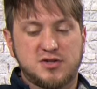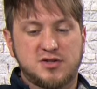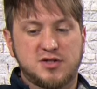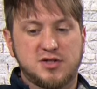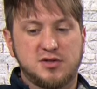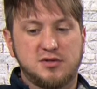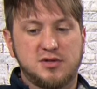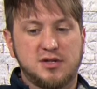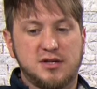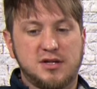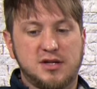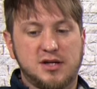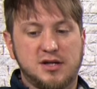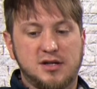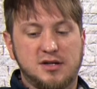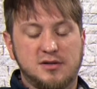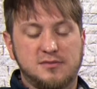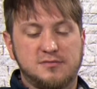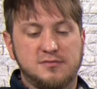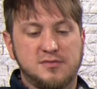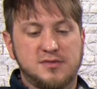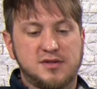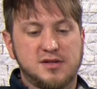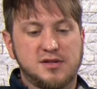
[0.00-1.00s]
to
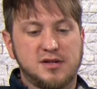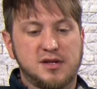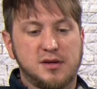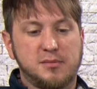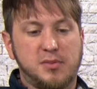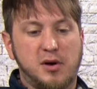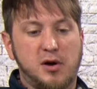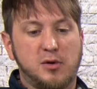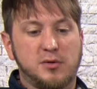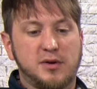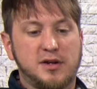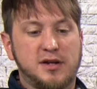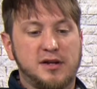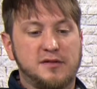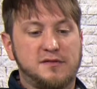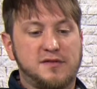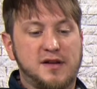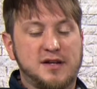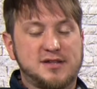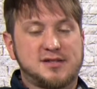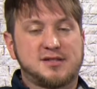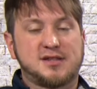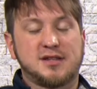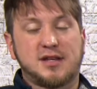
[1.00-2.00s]
the opponent if
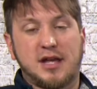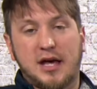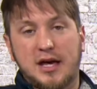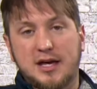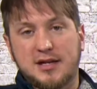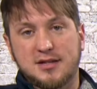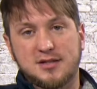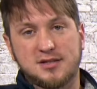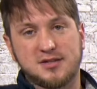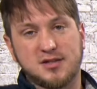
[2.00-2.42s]
that's the case.